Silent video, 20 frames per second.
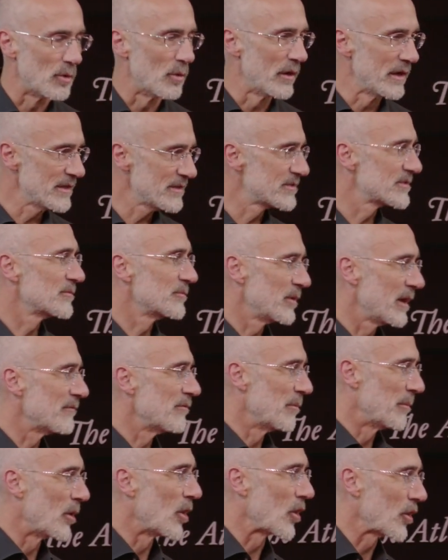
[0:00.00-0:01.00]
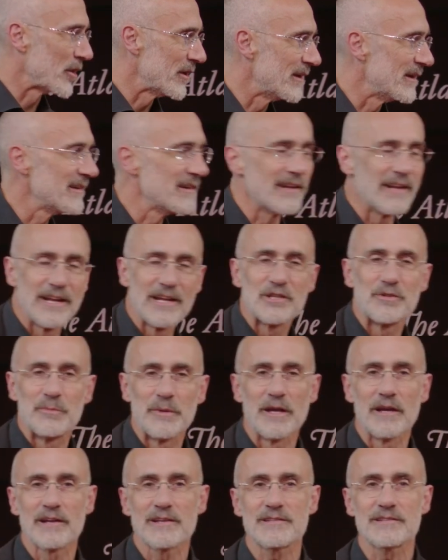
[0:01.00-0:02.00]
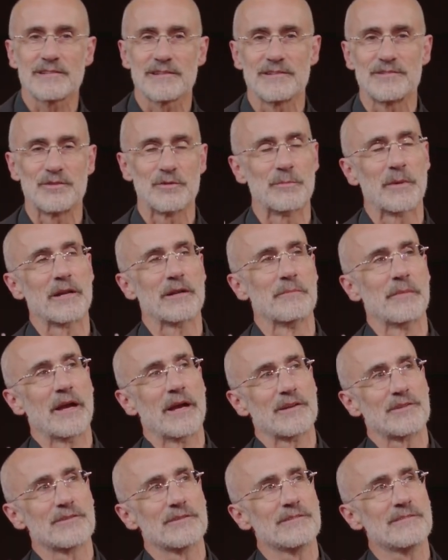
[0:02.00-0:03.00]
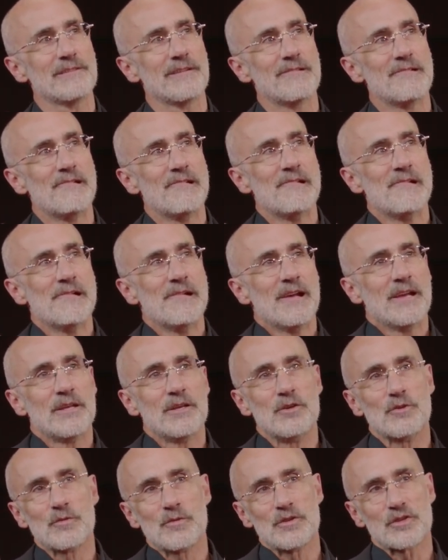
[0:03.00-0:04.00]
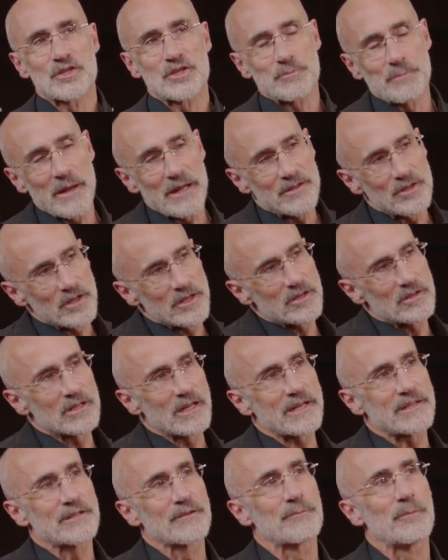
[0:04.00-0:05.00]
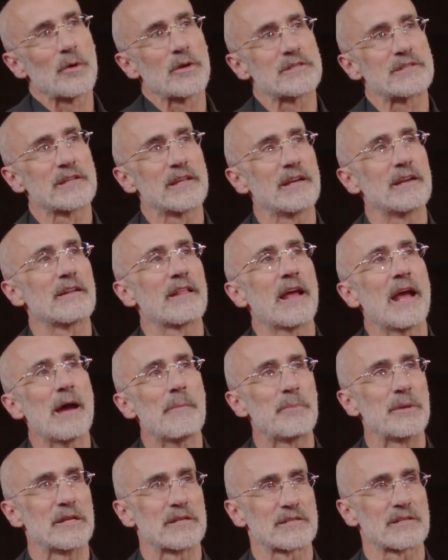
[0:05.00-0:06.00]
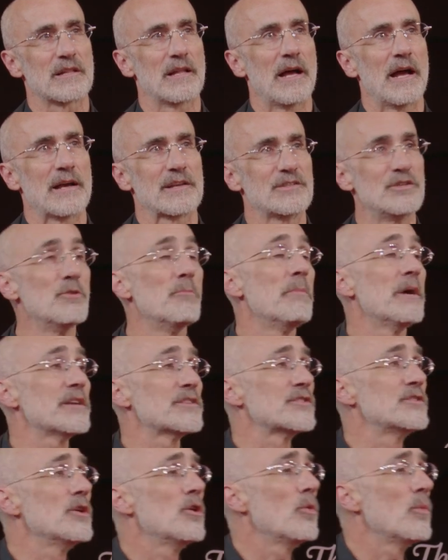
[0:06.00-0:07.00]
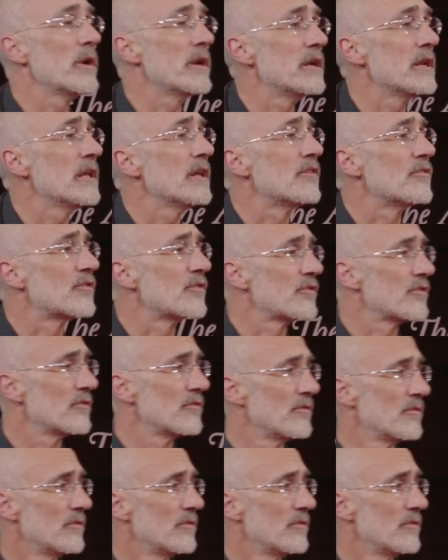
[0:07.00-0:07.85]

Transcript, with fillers: points. We have a market at, at HBS, as you might imagine. You, you spent all your elective points to get into the happiness class. You must know what it is.